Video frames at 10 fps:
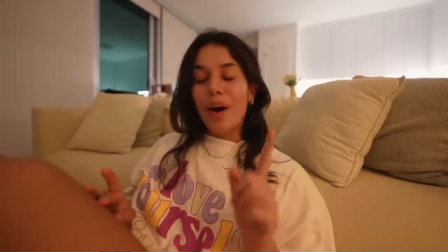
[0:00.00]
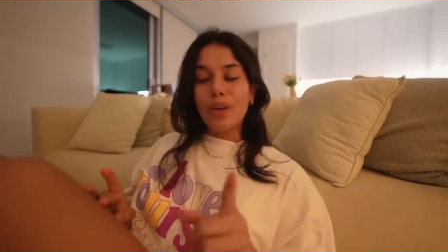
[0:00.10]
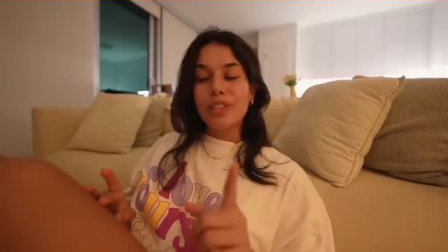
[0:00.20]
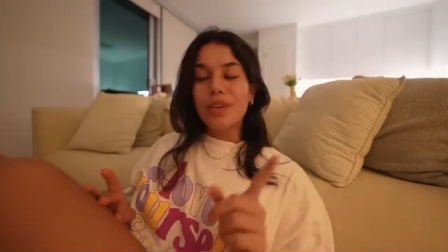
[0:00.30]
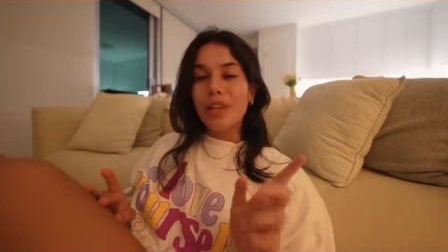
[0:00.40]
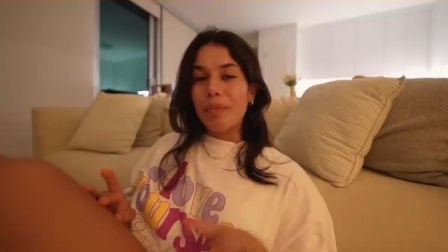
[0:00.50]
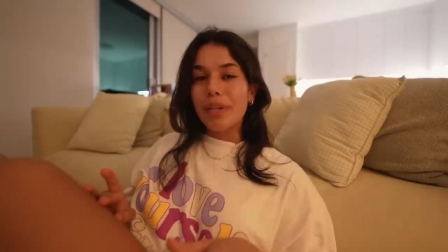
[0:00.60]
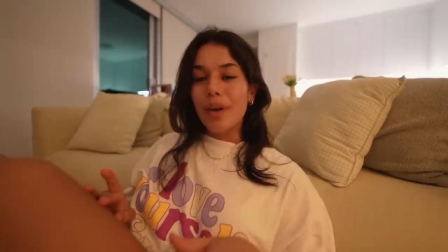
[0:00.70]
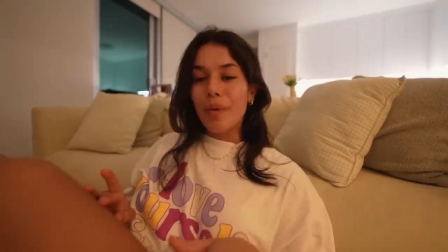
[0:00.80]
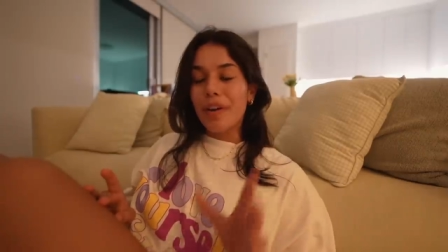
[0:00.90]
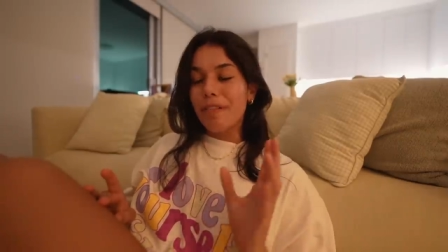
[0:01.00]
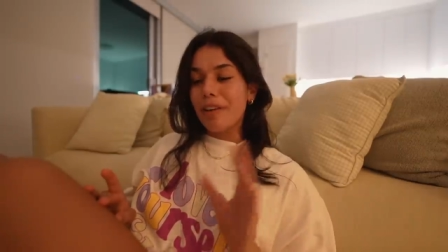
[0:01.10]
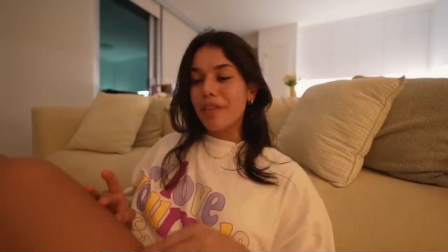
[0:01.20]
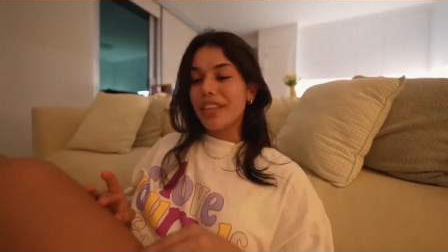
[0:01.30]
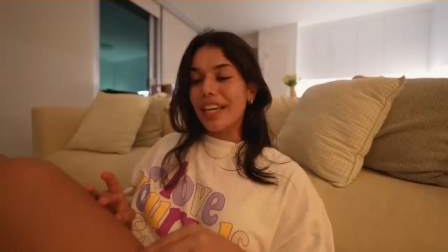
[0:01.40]
Also, let me know what your
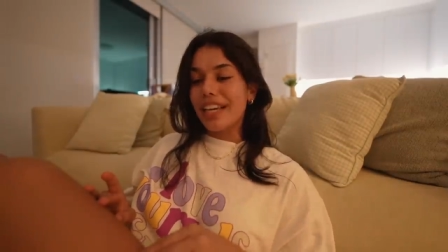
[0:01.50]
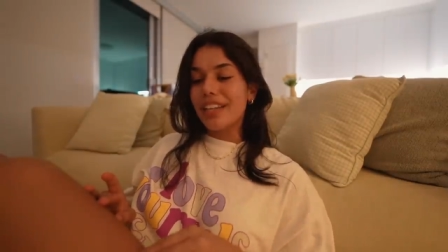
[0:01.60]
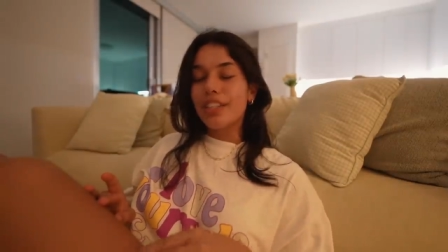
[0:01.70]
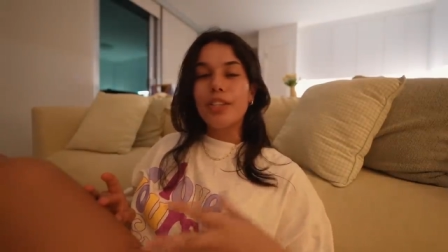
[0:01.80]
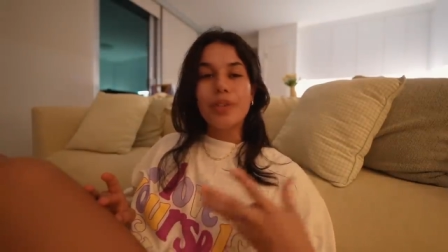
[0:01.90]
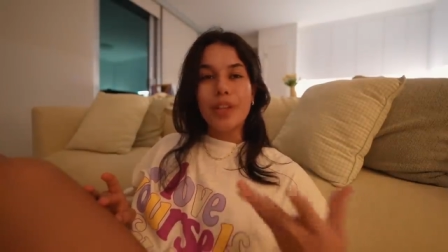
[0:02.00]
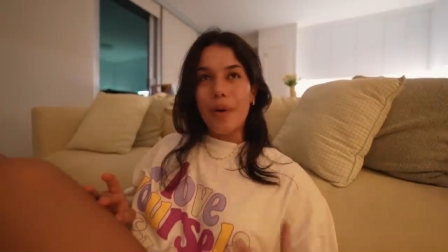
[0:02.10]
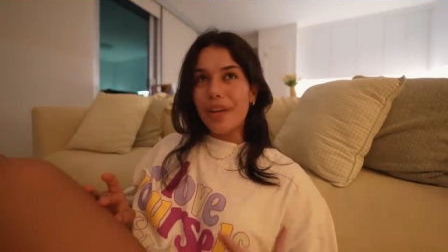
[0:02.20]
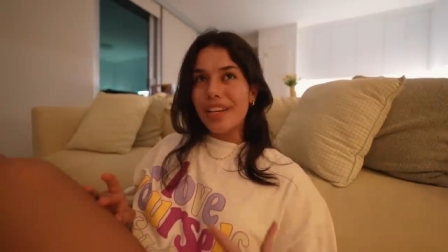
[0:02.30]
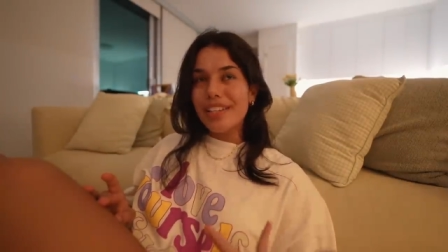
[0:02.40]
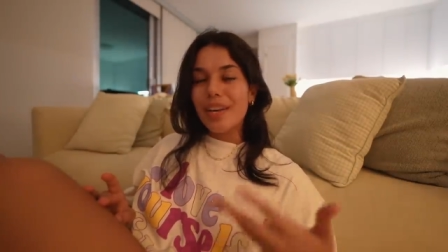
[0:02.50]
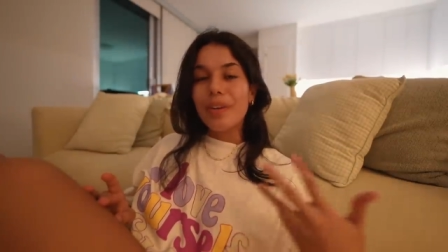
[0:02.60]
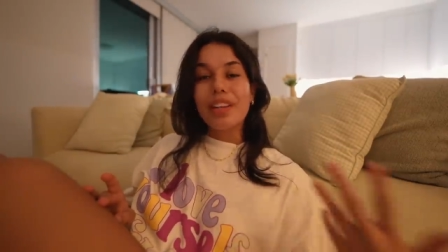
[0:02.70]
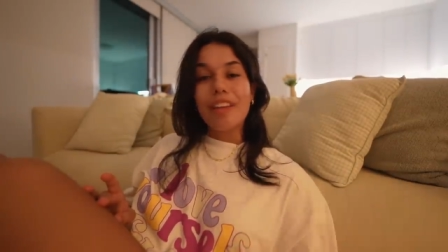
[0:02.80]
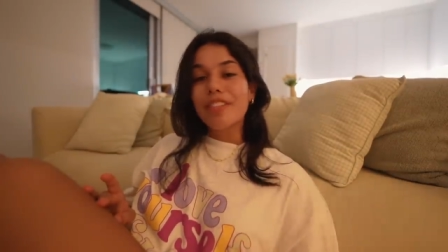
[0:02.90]
favorite thing to do alone is. I
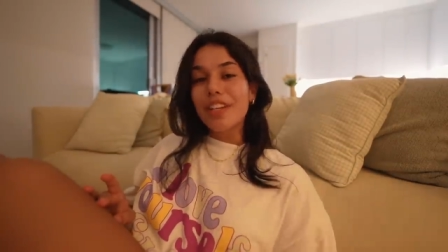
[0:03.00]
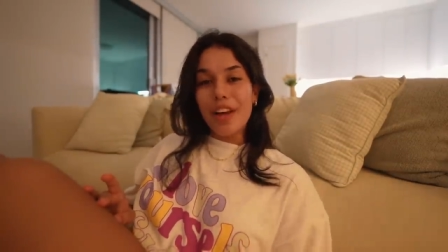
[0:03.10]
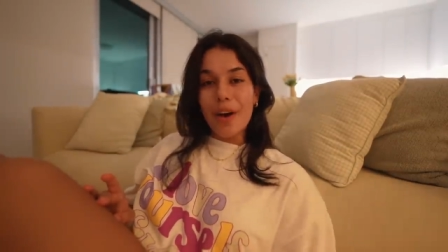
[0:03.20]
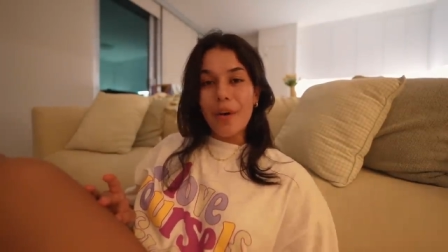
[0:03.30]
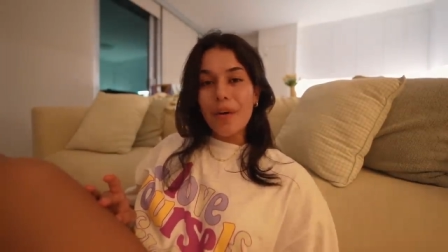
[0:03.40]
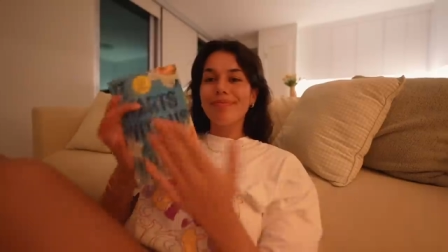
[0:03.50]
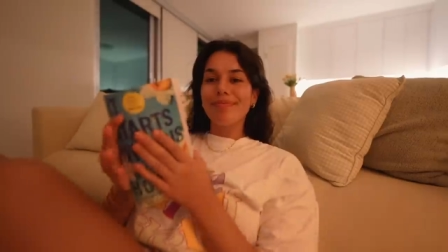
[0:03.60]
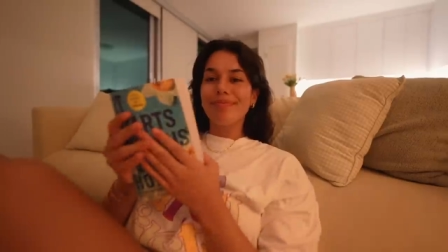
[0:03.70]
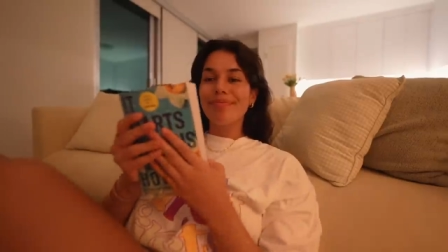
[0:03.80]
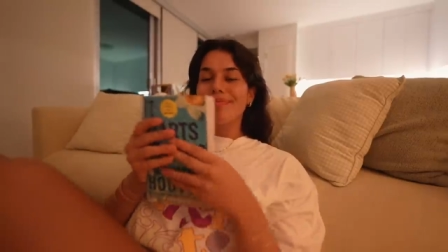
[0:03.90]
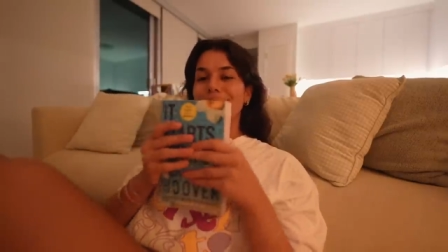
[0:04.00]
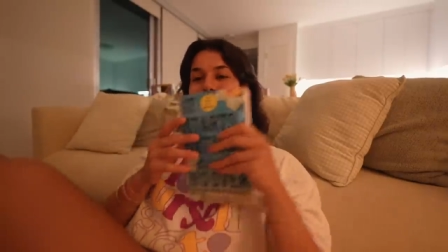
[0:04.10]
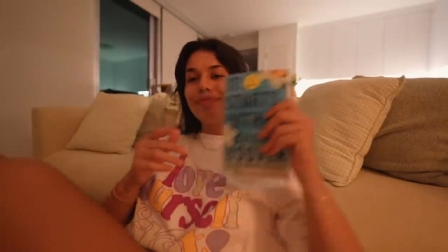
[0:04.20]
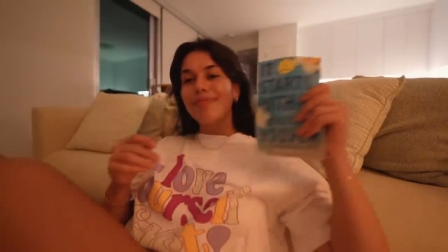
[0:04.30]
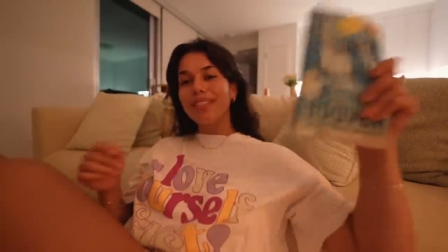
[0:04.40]
would love to know.
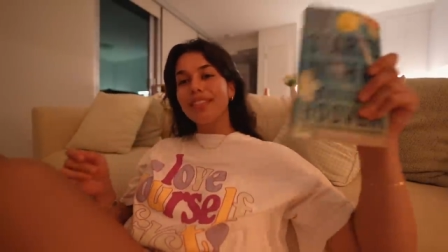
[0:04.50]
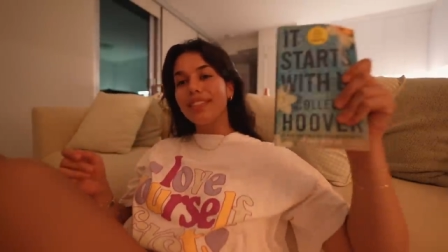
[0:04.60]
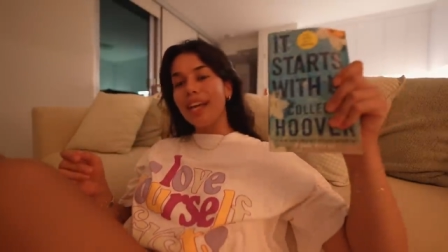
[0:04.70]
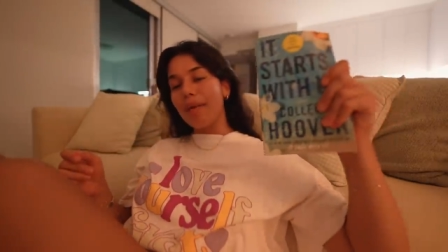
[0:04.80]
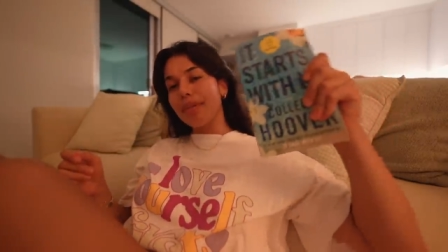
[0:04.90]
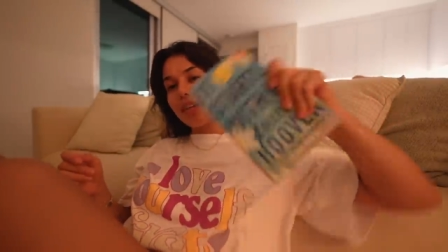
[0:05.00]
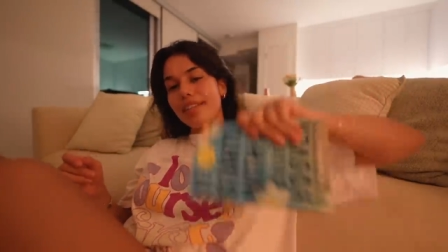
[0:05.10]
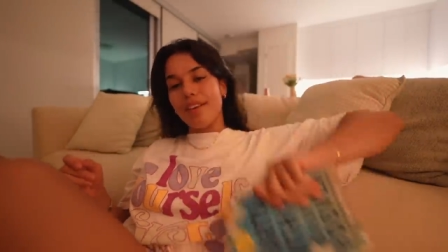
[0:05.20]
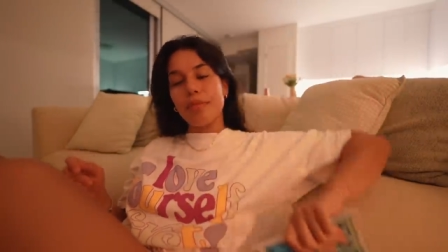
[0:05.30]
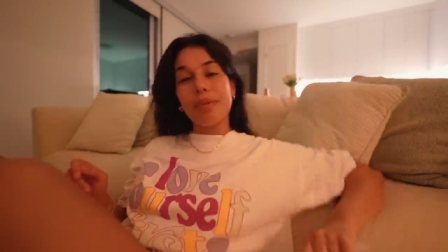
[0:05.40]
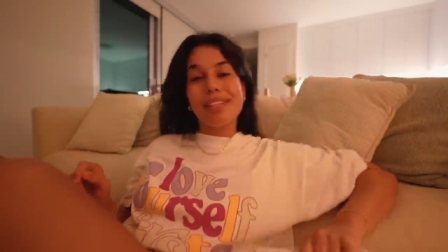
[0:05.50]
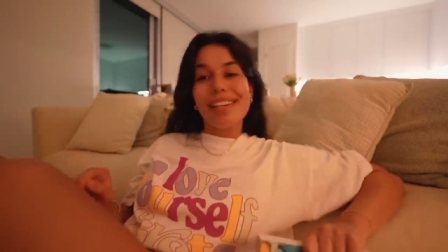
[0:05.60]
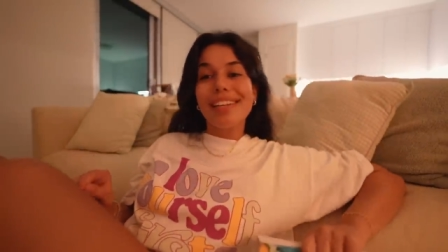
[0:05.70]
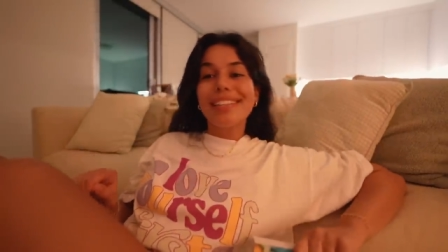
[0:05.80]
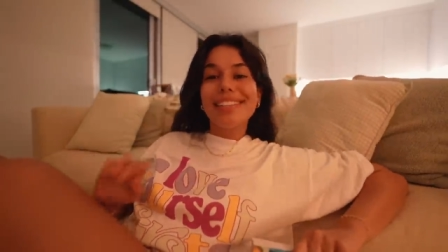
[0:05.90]
It's time to get down to business.